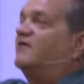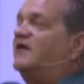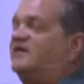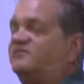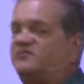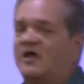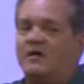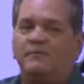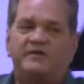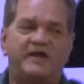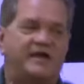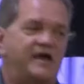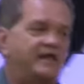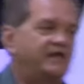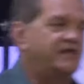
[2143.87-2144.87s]
grace, but
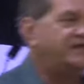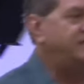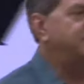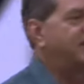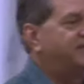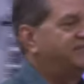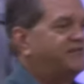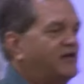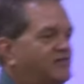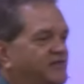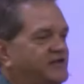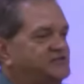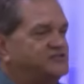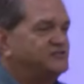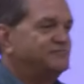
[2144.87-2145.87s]
I got to keep my
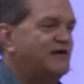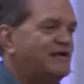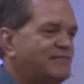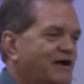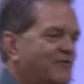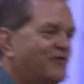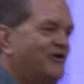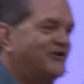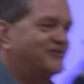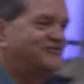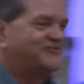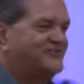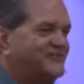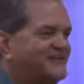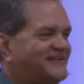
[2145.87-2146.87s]
salvation by my
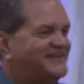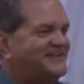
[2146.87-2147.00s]
works.